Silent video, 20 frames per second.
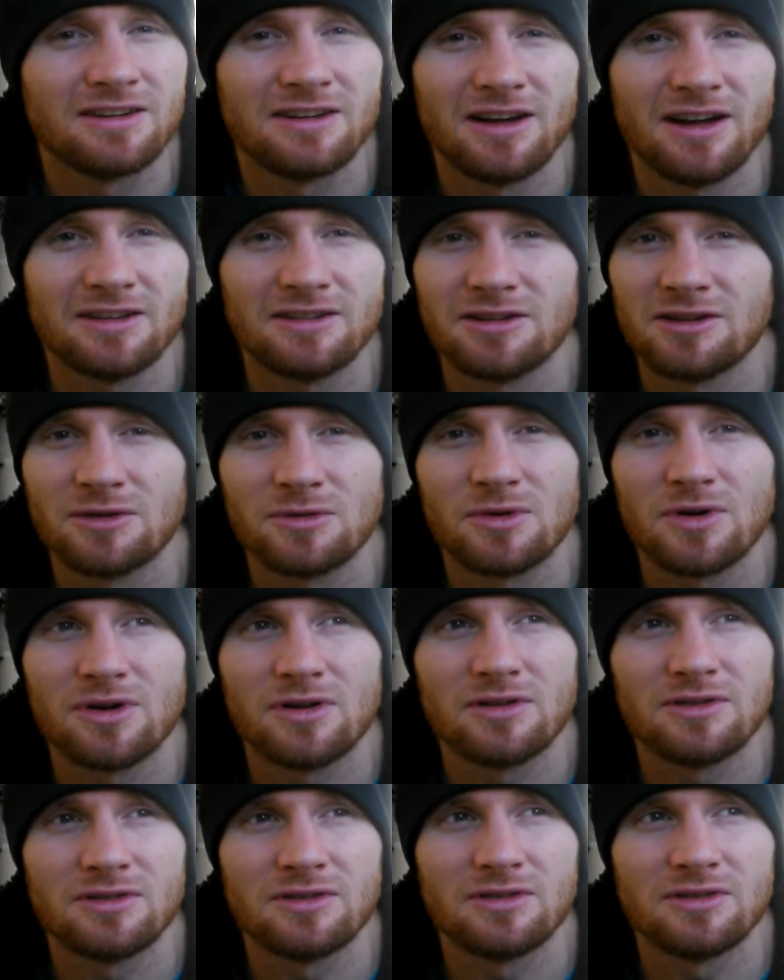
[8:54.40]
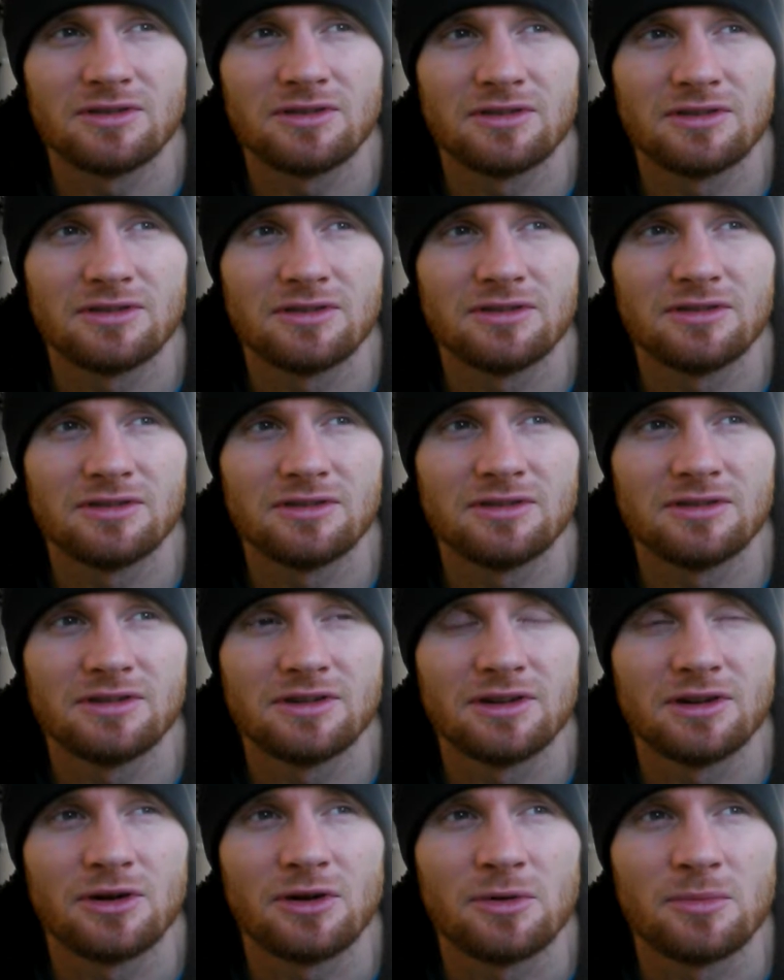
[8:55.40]
I don't know what
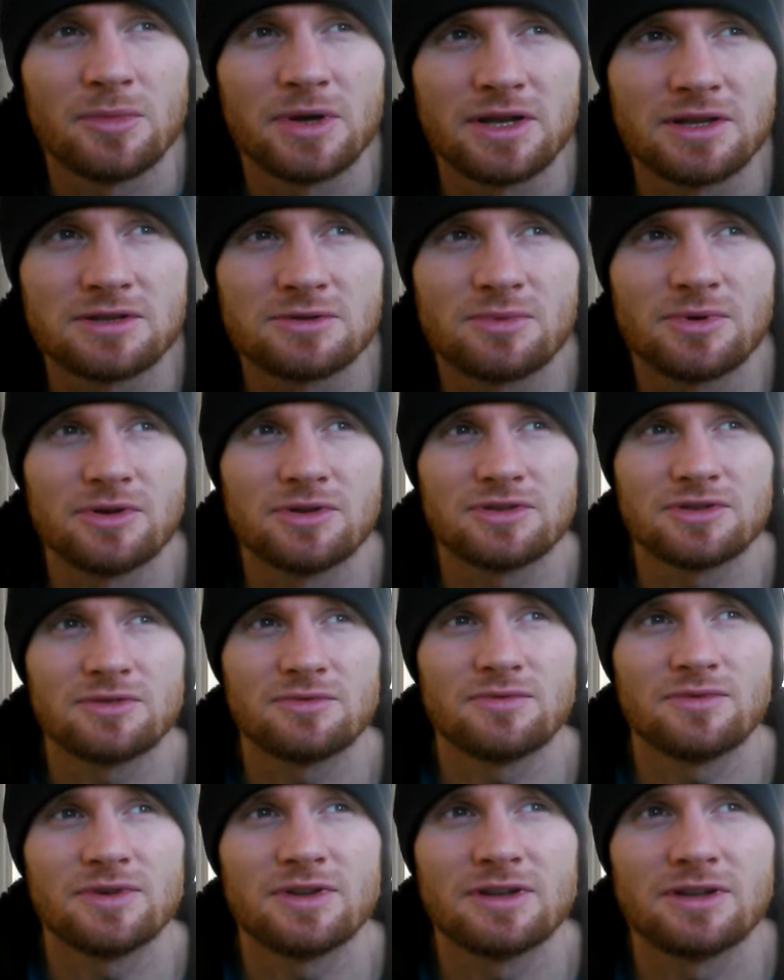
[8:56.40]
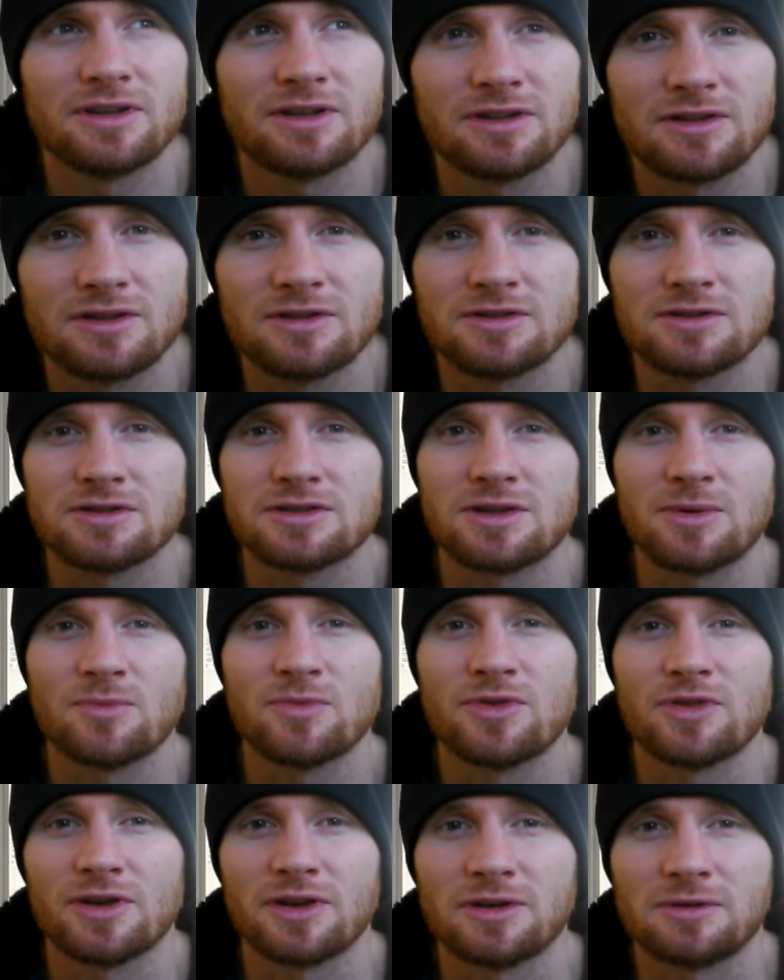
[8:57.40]
it all means, but it's a feeling that there's
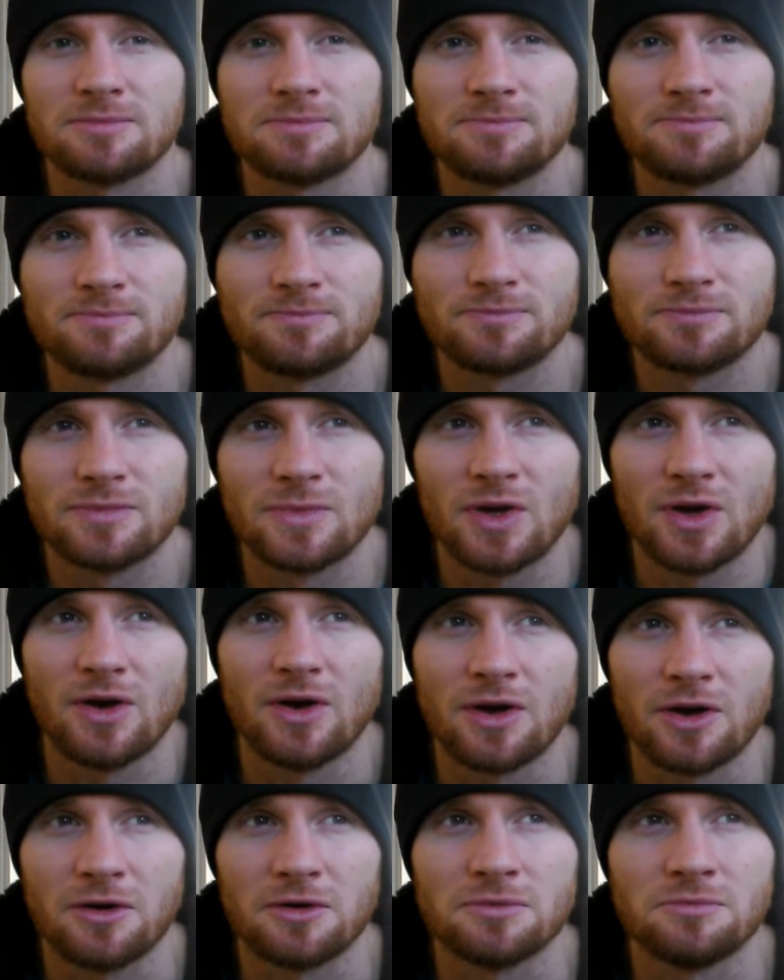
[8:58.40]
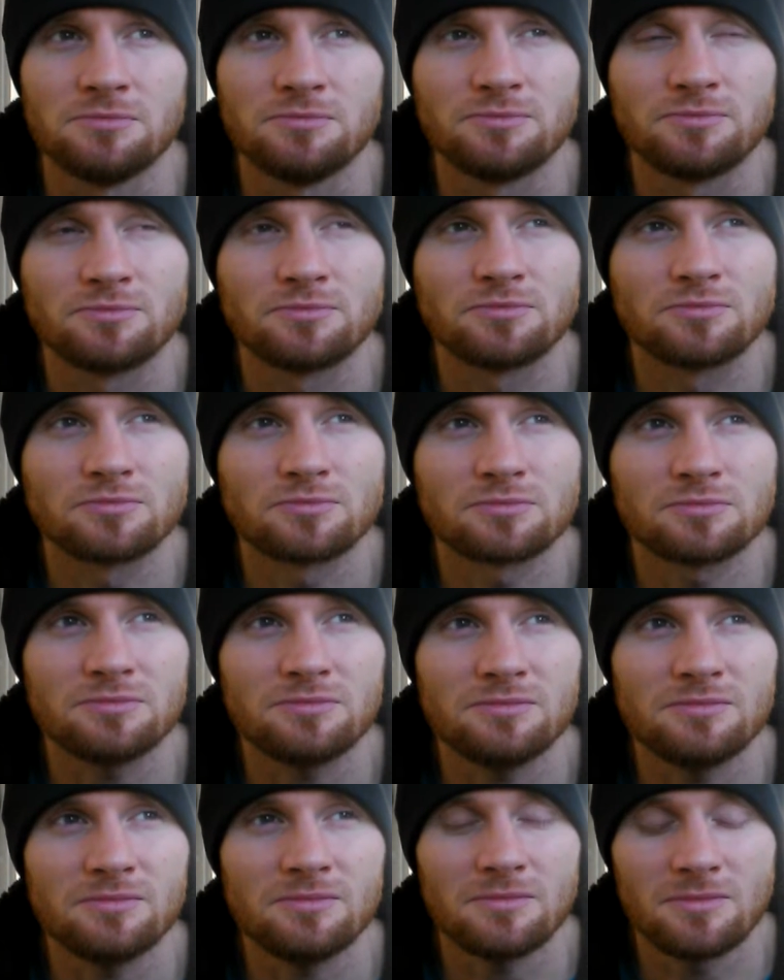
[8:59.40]
something going on,
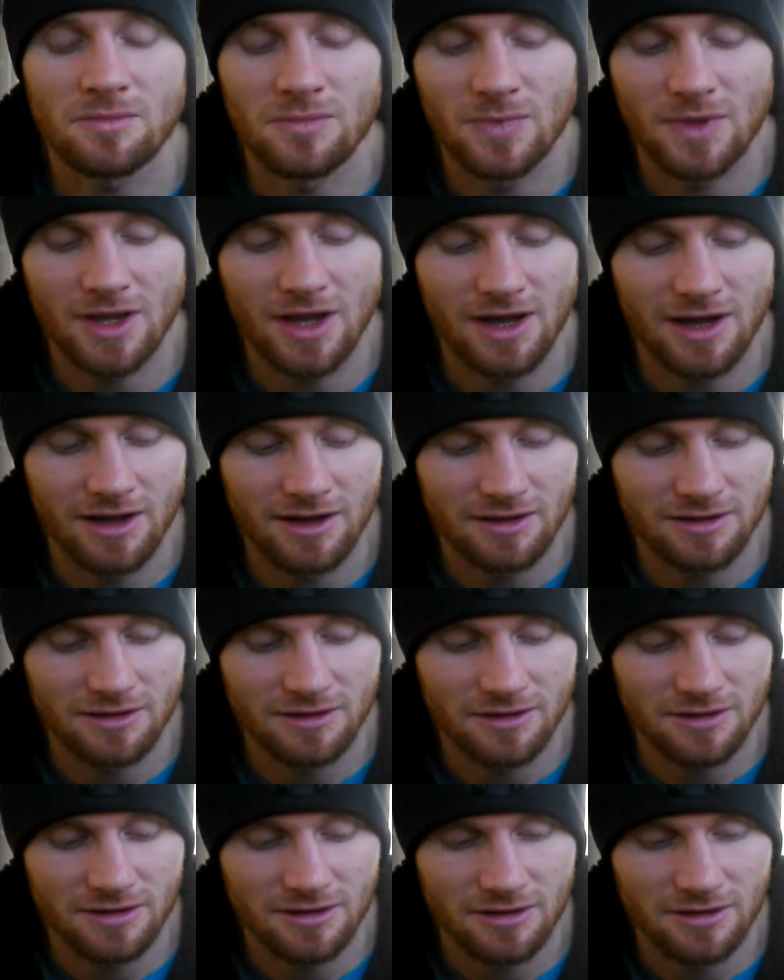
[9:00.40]
and